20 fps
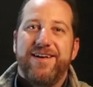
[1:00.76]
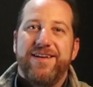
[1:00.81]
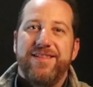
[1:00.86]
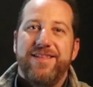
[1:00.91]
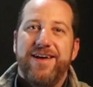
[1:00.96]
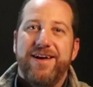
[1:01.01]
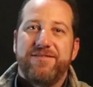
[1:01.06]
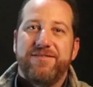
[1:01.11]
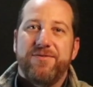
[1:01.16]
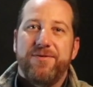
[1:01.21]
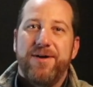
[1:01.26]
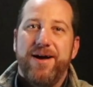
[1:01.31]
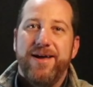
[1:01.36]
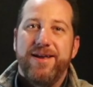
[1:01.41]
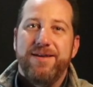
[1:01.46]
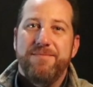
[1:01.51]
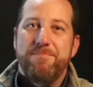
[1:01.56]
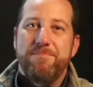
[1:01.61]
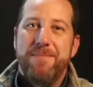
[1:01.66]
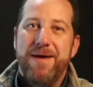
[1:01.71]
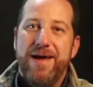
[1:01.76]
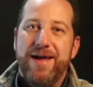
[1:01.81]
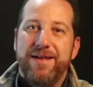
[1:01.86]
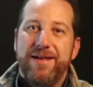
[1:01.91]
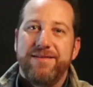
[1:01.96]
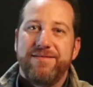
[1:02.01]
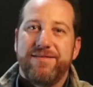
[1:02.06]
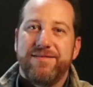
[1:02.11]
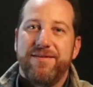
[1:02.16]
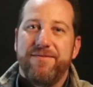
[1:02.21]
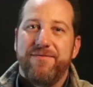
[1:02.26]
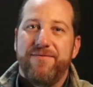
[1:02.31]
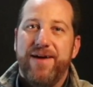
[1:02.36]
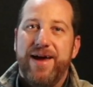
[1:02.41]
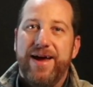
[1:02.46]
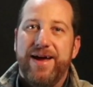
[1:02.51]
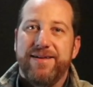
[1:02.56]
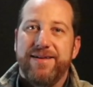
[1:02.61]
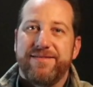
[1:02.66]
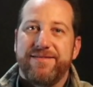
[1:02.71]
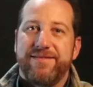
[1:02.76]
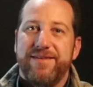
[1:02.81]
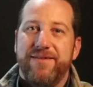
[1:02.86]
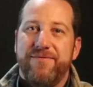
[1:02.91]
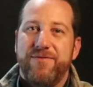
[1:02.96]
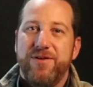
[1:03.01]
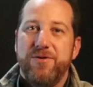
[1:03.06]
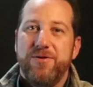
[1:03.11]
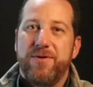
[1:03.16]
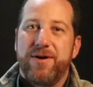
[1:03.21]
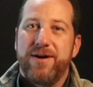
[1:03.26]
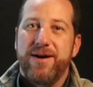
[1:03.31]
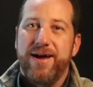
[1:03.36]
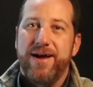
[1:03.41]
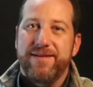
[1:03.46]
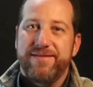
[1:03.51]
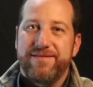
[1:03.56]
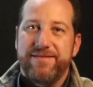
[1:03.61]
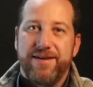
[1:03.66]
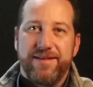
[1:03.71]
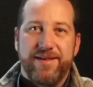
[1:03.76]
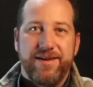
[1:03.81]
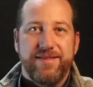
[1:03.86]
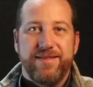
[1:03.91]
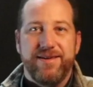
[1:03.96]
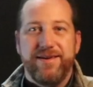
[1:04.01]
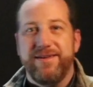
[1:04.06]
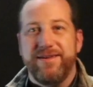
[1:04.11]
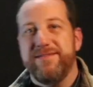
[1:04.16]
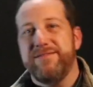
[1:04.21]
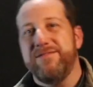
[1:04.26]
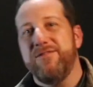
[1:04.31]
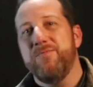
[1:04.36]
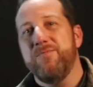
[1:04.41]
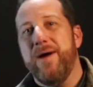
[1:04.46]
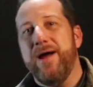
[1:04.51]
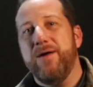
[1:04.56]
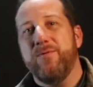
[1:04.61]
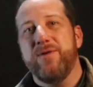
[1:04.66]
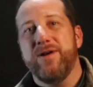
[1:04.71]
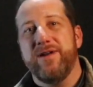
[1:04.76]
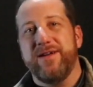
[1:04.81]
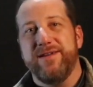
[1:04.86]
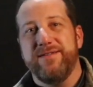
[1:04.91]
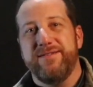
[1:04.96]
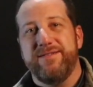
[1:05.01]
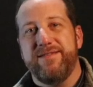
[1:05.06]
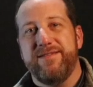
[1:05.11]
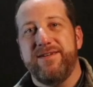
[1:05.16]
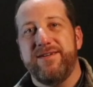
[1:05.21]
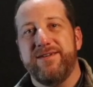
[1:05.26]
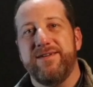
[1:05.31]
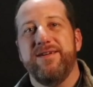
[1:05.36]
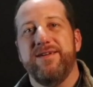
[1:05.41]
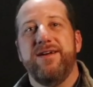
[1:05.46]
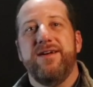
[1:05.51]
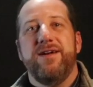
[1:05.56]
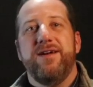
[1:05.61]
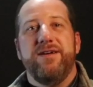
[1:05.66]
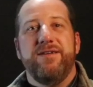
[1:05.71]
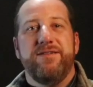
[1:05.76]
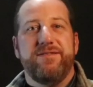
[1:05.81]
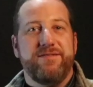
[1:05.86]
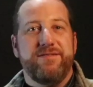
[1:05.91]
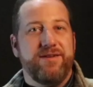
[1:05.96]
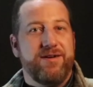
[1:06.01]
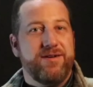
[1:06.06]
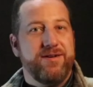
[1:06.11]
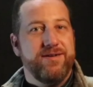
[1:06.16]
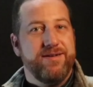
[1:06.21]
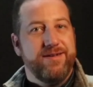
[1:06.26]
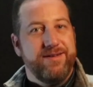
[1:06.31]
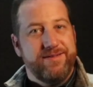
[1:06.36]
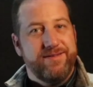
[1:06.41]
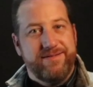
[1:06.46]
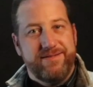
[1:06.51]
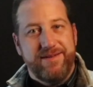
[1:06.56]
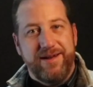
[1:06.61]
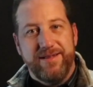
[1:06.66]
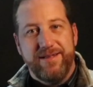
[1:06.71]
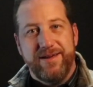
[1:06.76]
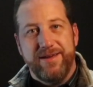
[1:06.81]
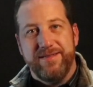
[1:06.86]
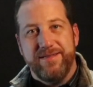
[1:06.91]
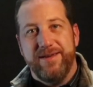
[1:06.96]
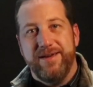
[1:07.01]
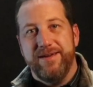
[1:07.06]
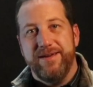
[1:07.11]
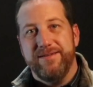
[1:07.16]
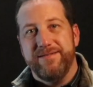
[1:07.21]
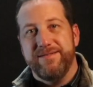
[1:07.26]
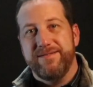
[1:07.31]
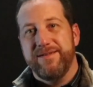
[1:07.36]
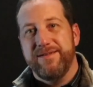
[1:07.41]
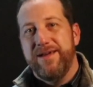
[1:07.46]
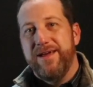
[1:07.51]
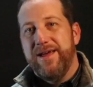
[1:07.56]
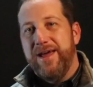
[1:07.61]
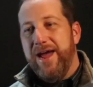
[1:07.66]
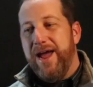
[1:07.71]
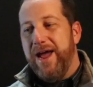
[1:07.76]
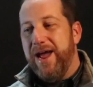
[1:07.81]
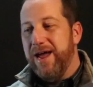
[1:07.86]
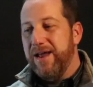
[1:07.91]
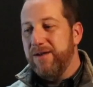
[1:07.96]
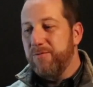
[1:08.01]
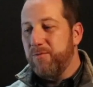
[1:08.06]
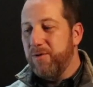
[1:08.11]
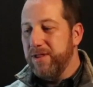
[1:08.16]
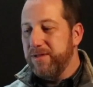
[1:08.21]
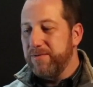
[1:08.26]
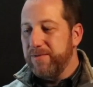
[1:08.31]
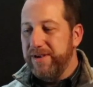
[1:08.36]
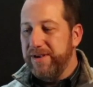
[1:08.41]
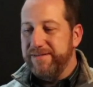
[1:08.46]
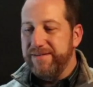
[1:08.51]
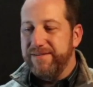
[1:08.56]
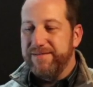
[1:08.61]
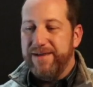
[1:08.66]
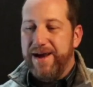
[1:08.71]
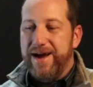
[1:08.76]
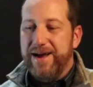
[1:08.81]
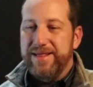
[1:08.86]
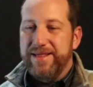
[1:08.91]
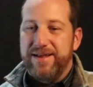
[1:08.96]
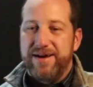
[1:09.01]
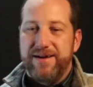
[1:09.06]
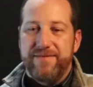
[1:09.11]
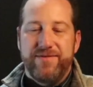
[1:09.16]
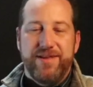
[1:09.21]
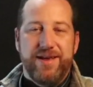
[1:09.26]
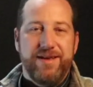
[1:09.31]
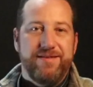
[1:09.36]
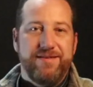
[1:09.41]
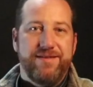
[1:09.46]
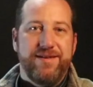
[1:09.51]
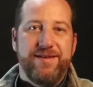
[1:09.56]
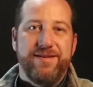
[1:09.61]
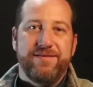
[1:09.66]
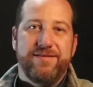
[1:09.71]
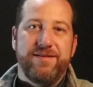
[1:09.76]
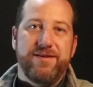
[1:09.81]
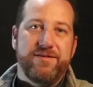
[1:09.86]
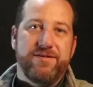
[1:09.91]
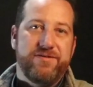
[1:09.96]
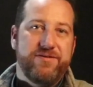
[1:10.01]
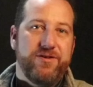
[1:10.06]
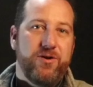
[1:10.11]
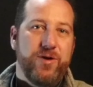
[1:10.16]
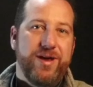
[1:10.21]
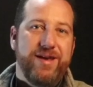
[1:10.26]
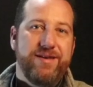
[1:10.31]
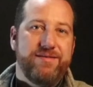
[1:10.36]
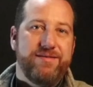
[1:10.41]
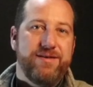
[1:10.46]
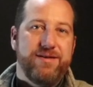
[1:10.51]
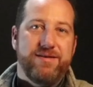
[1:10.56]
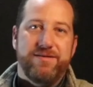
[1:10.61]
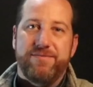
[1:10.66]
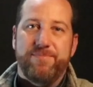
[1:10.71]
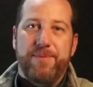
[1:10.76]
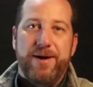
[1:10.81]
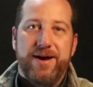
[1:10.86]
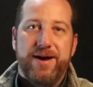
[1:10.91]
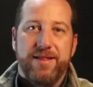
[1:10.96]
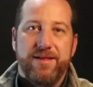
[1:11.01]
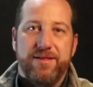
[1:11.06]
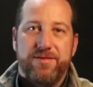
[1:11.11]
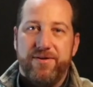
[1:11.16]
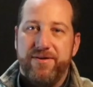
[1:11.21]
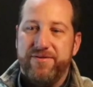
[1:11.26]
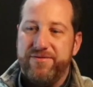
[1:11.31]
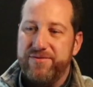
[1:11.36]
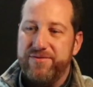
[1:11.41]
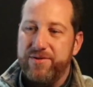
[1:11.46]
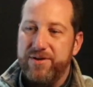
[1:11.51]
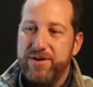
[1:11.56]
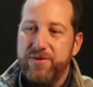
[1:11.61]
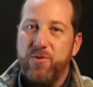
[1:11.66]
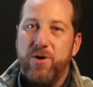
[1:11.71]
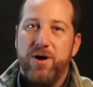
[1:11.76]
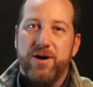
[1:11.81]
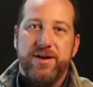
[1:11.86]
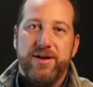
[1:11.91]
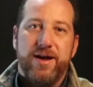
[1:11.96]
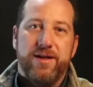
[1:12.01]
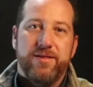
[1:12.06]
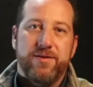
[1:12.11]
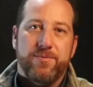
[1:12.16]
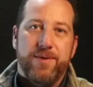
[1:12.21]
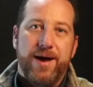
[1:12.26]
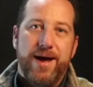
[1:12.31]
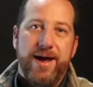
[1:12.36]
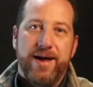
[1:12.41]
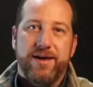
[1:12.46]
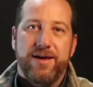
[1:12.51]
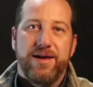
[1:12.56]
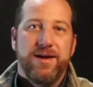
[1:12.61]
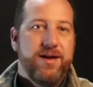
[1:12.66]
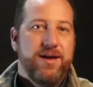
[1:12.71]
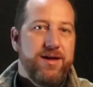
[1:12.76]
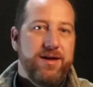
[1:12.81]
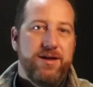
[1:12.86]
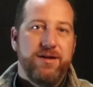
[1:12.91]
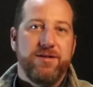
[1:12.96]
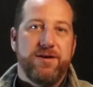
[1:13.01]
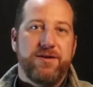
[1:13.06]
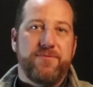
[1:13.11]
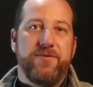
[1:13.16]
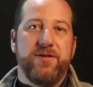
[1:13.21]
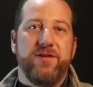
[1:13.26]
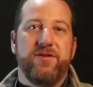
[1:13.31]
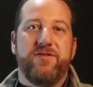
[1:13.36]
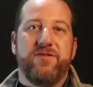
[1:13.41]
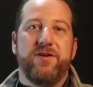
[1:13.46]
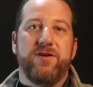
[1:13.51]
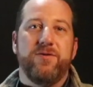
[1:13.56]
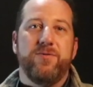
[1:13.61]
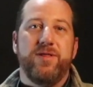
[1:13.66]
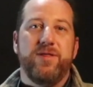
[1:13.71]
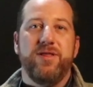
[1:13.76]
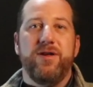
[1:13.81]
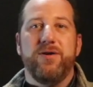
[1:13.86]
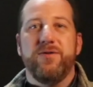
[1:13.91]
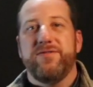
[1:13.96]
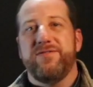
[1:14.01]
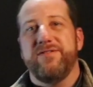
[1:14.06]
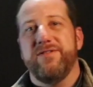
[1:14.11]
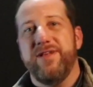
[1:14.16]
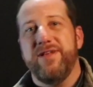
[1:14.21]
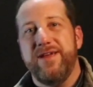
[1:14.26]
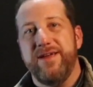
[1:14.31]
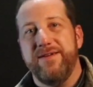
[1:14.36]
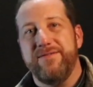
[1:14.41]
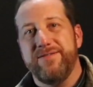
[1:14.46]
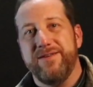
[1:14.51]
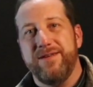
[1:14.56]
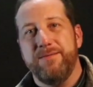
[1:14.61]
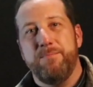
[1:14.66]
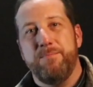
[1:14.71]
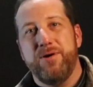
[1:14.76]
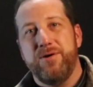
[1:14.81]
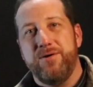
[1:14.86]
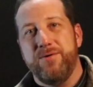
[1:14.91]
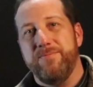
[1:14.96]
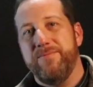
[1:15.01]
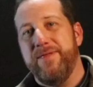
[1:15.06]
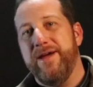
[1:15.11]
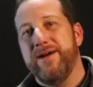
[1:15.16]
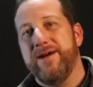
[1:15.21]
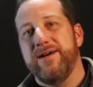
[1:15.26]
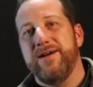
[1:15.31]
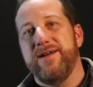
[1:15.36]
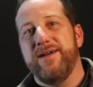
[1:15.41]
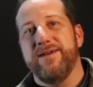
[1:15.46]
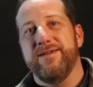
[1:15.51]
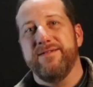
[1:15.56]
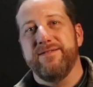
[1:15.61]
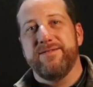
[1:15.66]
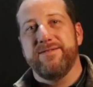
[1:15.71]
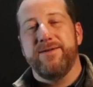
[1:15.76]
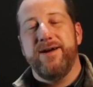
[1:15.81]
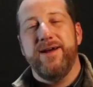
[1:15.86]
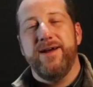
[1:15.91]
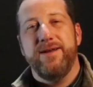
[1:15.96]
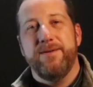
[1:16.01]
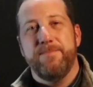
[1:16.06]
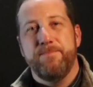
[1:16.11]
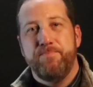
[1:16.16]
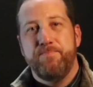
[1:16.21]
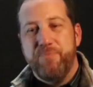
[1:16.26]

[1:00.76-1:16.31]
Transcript: That's right, men's vests. If you are not selling these, you might want to consider start selling these. And one of the reasons I love these is they're so easy to spot in the thrift store. You walk down the rack, you look for the shirt with no sleeves, and boom, there it is, right?